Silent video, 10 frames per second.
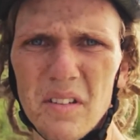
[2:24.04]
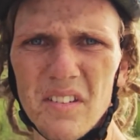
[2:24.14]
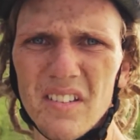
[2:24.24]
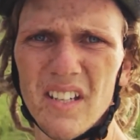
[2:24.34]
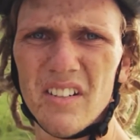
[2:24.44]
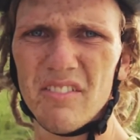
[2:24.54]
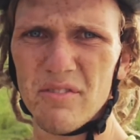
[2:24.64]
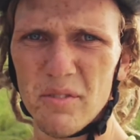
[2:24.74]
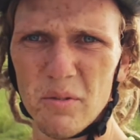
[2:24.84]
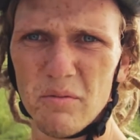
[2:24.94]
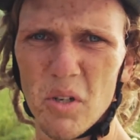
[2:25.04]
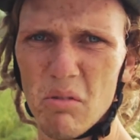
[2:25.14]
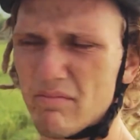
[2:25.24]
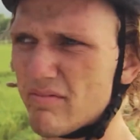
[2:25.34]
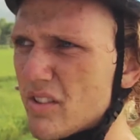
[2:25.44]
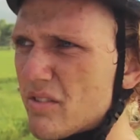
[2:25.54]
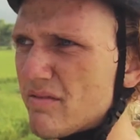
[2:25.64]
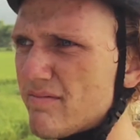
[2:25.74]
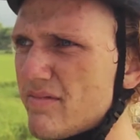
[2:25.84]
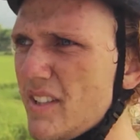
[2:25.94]
on the side of the
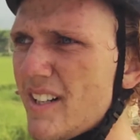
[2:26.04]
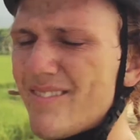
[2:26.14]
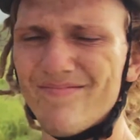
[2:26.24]
road.